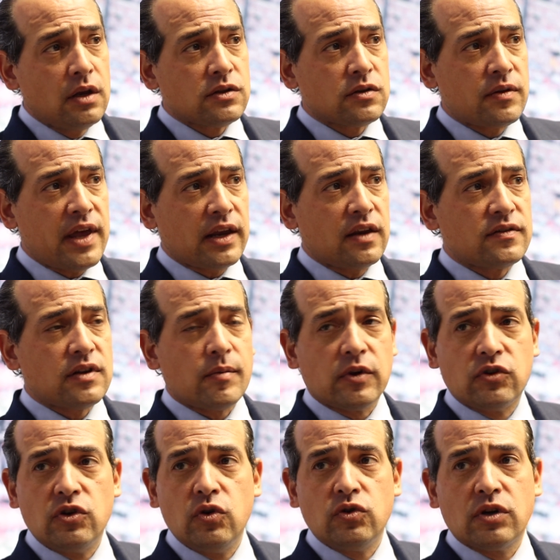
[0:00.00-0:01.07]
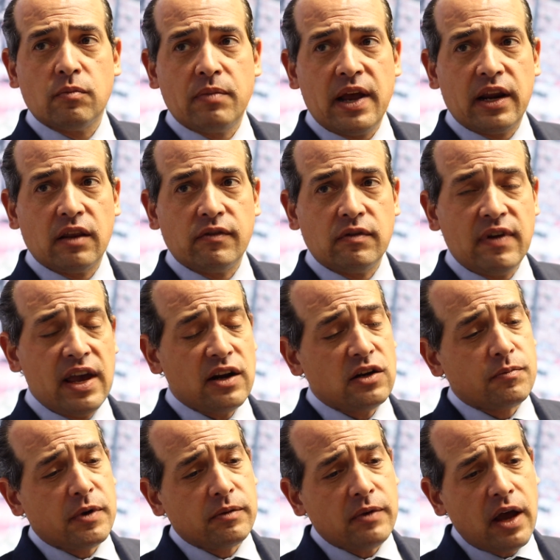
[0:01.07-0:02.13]
So that gives them a huge competitive
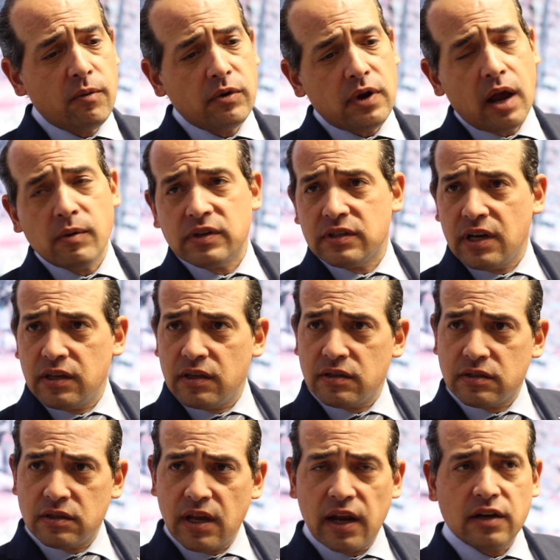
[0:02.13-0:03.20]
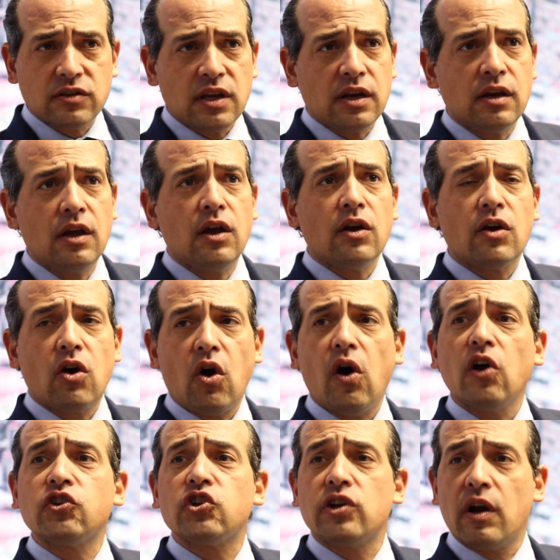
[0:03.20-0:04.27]
advantage. But I would say this not as a
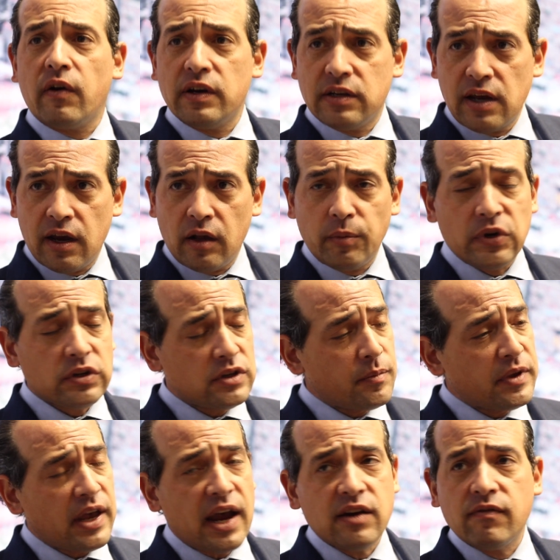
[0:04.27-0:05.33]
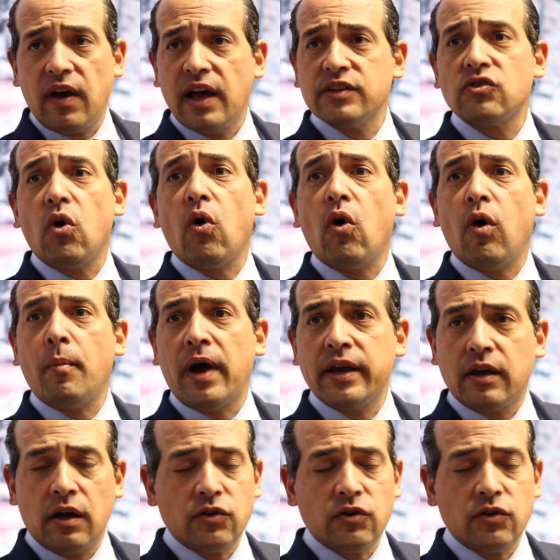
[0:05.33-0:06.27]
cautionary tale, but something I advise all my